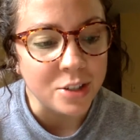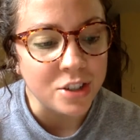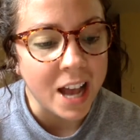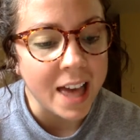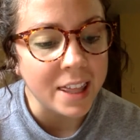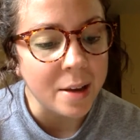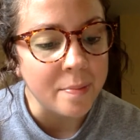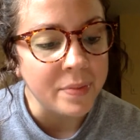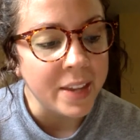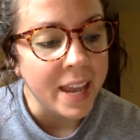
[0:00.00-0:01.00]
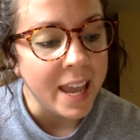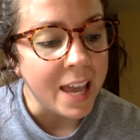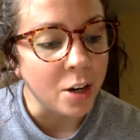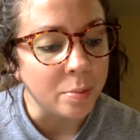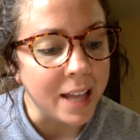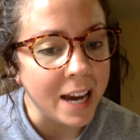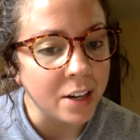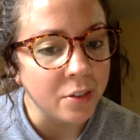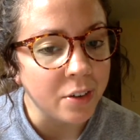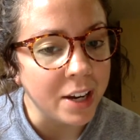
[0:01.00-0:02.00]
Chatham, in her black
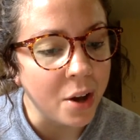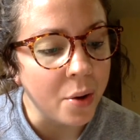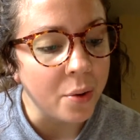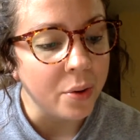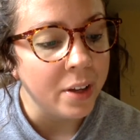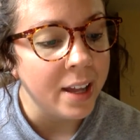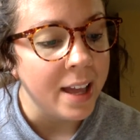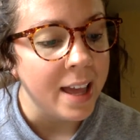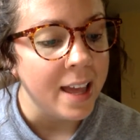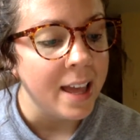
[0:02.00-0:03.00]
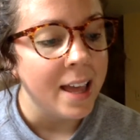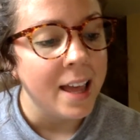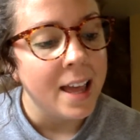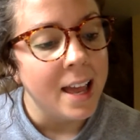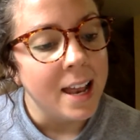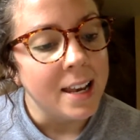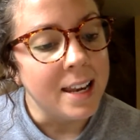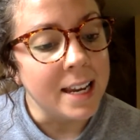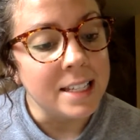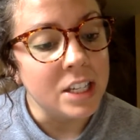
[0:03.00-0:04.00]
raincoat.
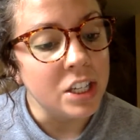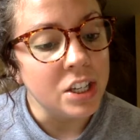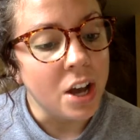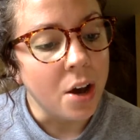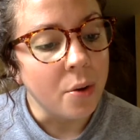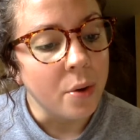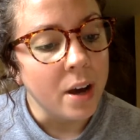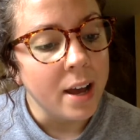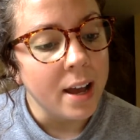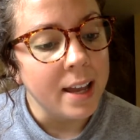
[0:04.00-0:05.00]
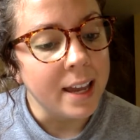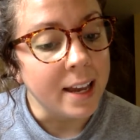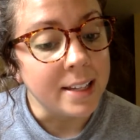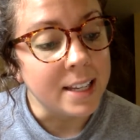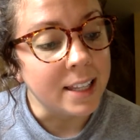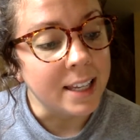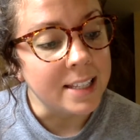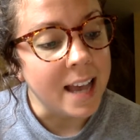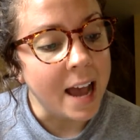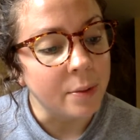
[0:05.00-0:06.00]
Nick didn't know it until the
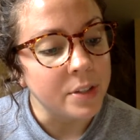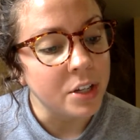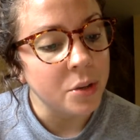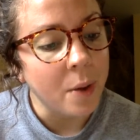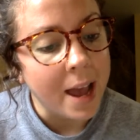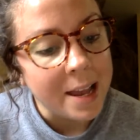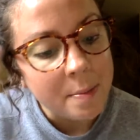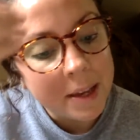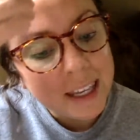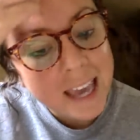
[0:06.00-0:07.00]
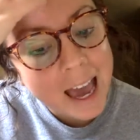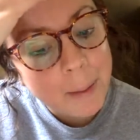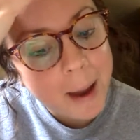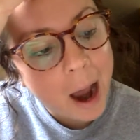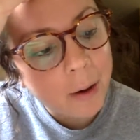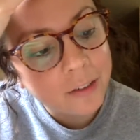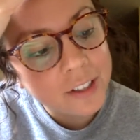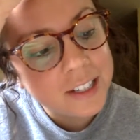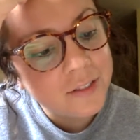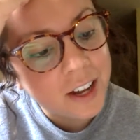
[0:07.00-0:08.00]
attack was underway, but he had a powerful
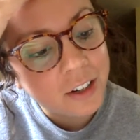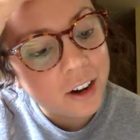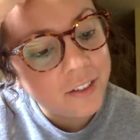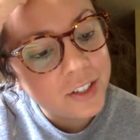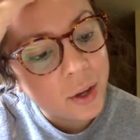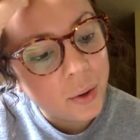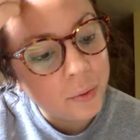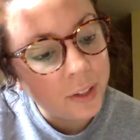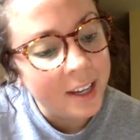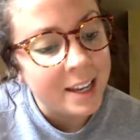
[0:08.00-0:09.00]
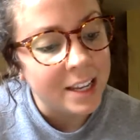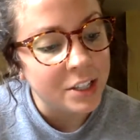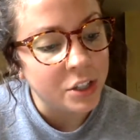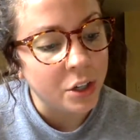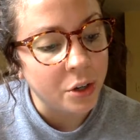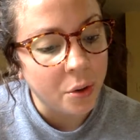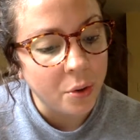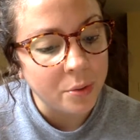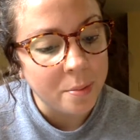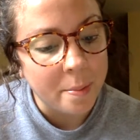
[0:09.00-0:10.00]
defender of his own, his good
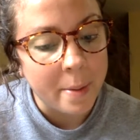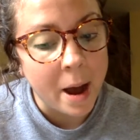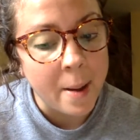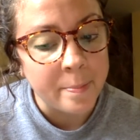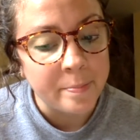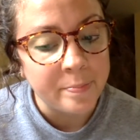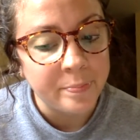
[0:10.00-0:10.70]
old mom.